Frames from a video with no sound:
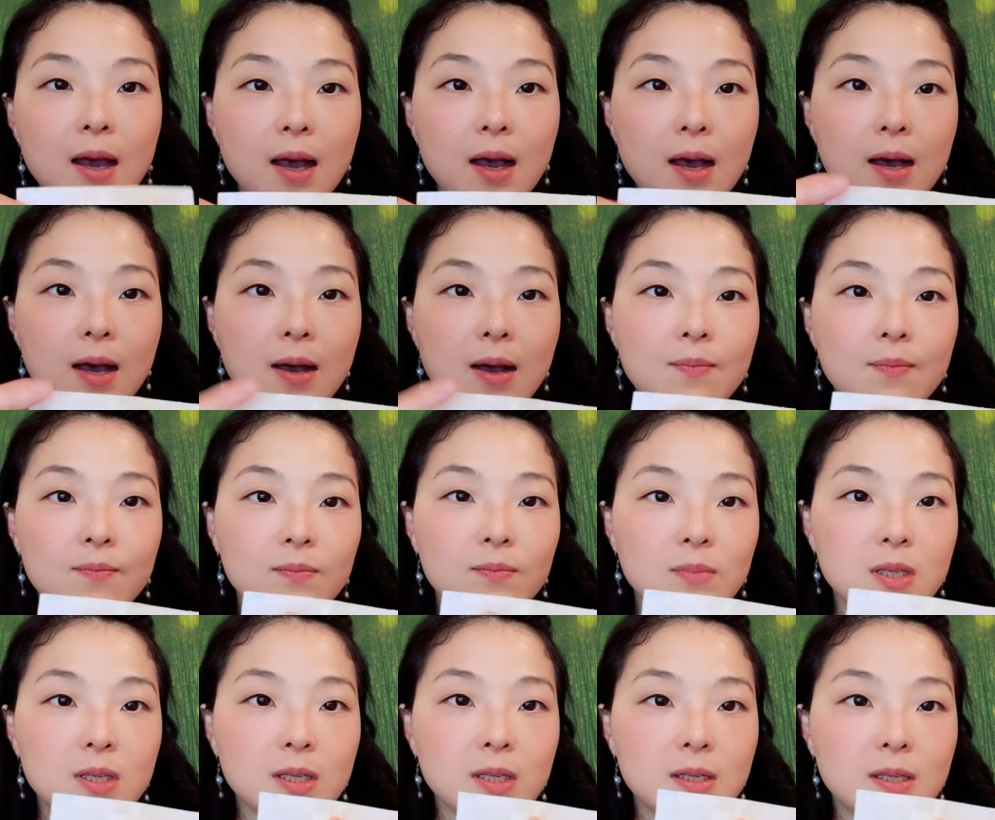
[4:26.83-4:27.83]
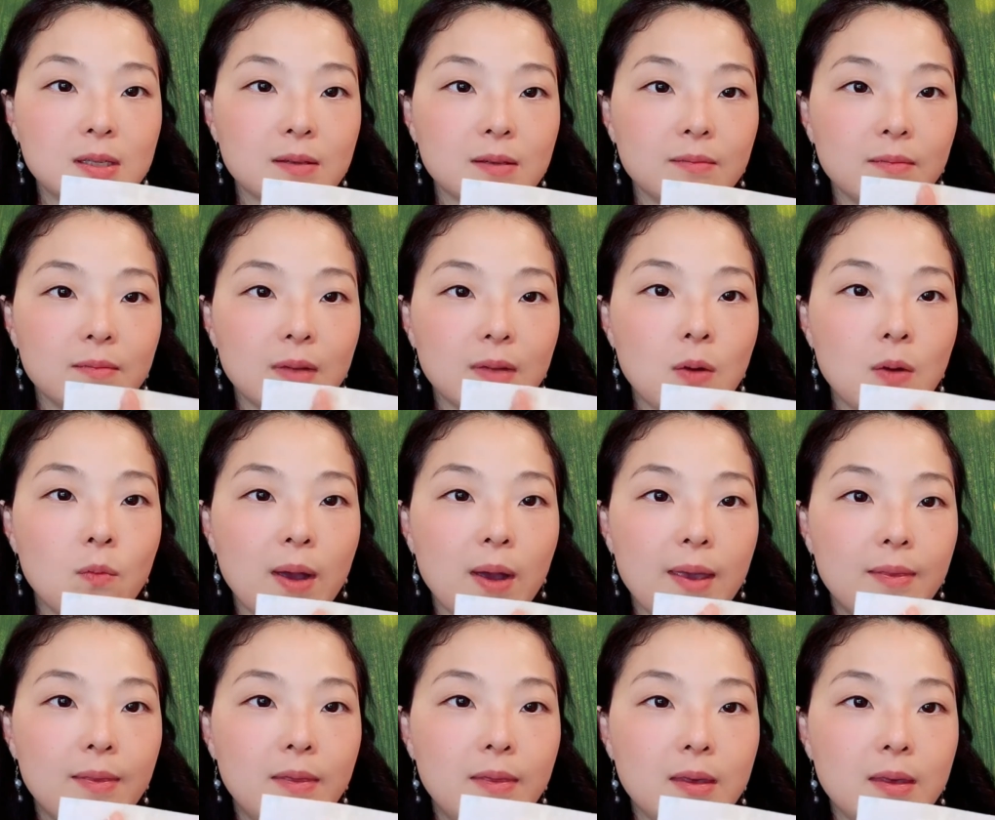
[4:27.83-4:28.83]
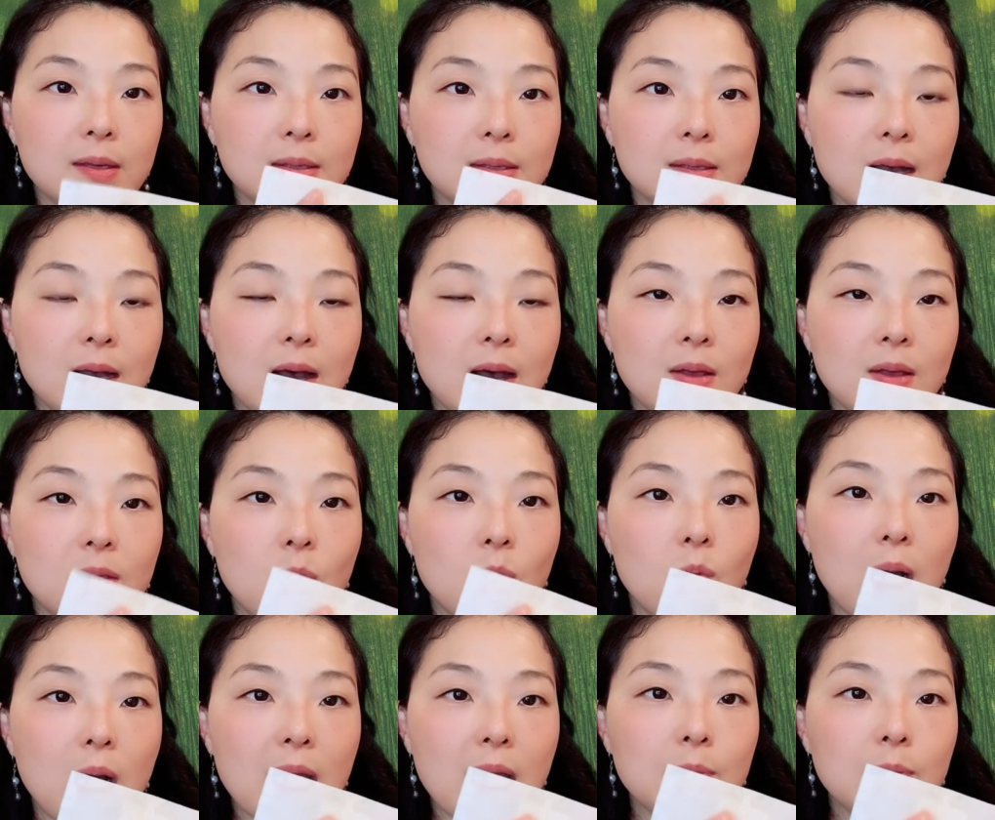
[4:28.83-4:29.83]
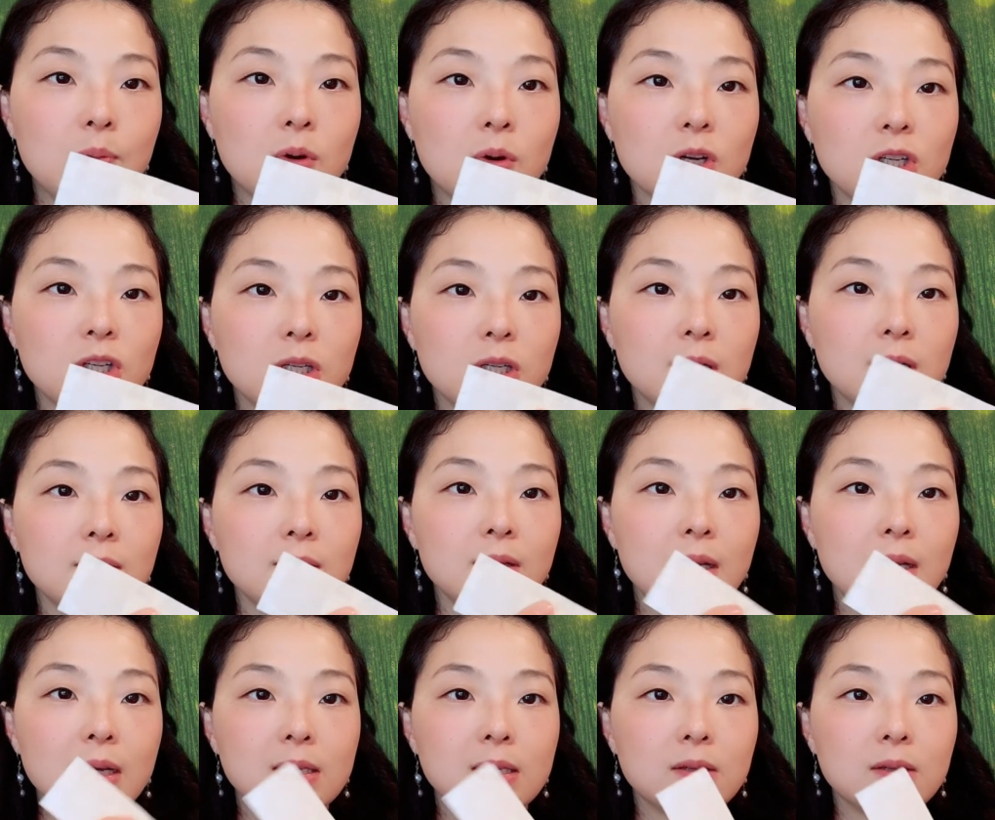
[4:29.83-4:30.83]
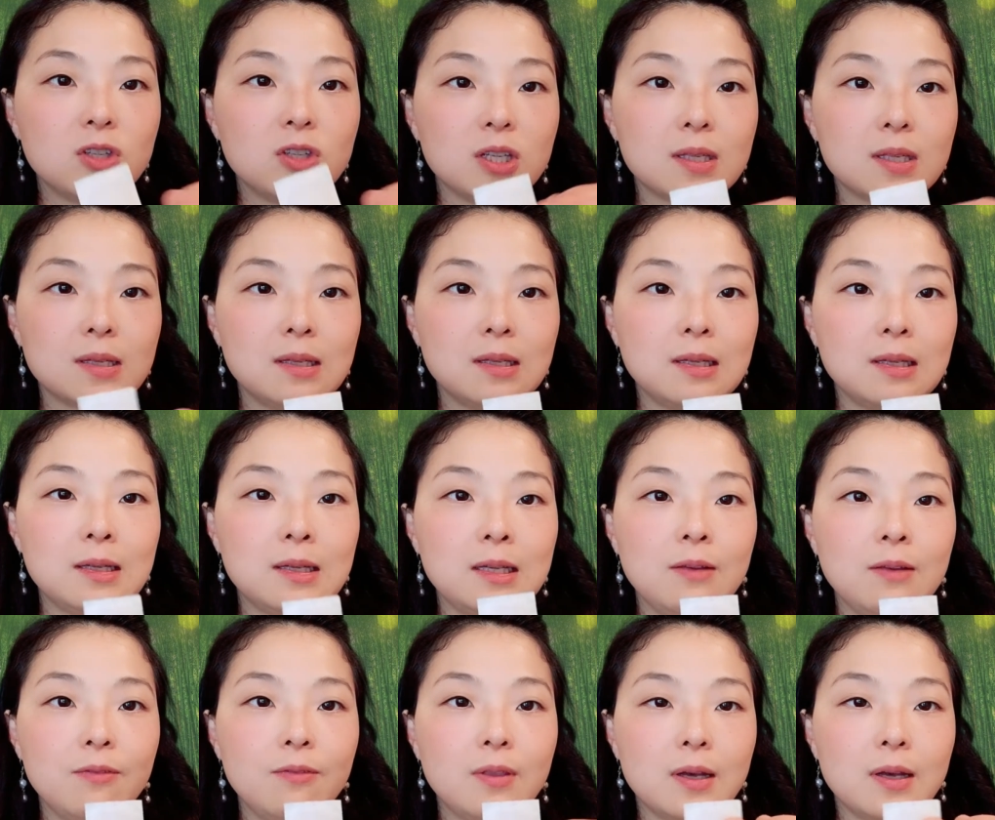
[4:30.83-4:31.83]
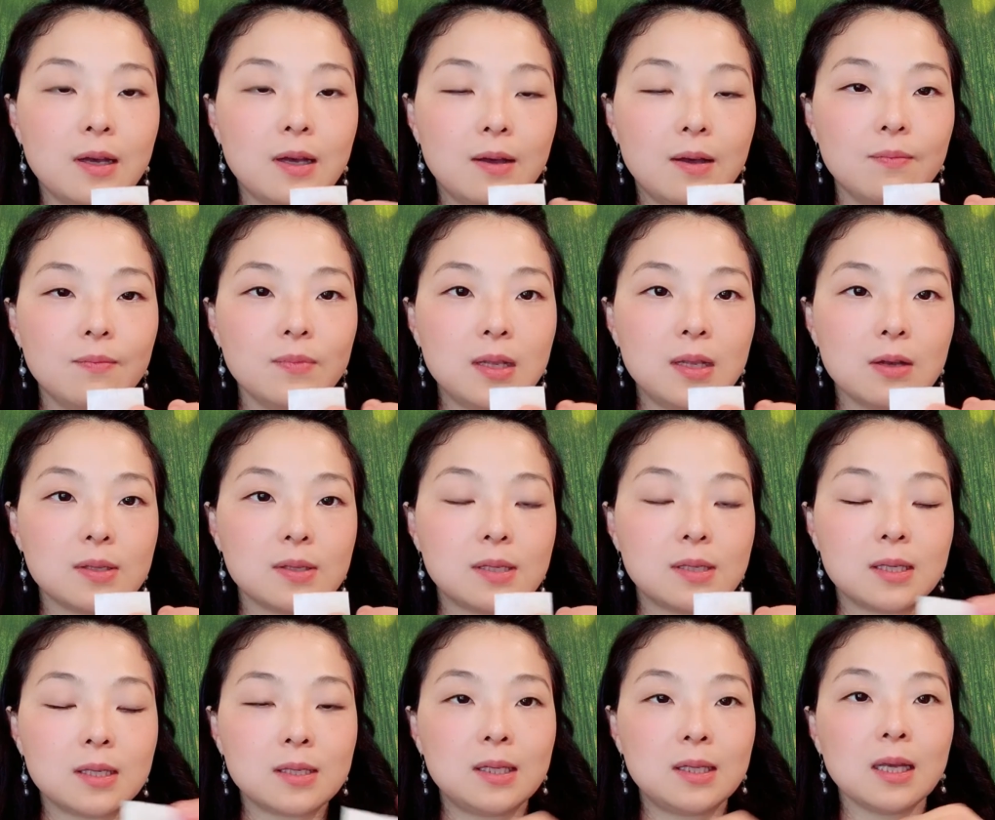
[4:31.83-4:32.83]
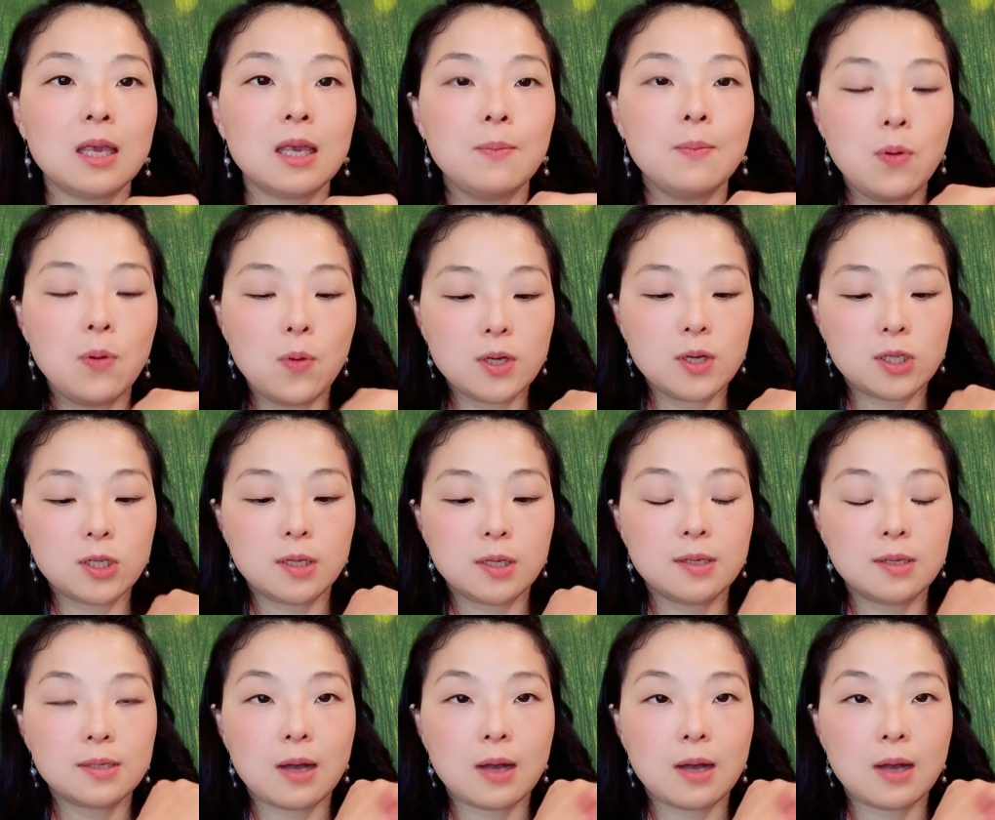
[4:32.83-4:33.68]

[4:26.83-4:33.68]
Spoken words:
the white portion, so just leave the, you know, the sticky portion.